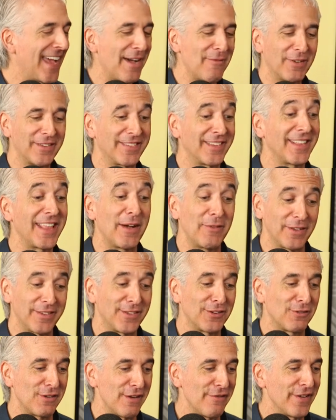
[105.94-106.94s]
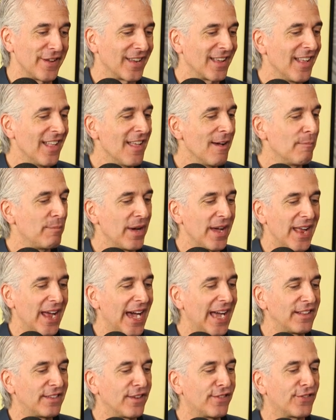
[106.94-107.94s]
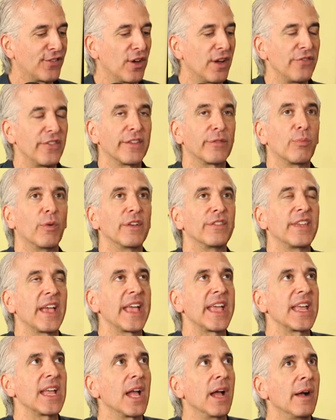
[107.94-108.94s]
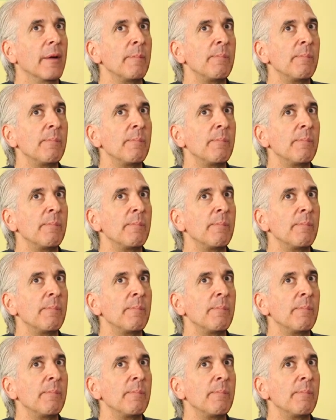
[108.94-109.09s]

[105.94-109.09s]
that was that was terrific. But I just thought this was a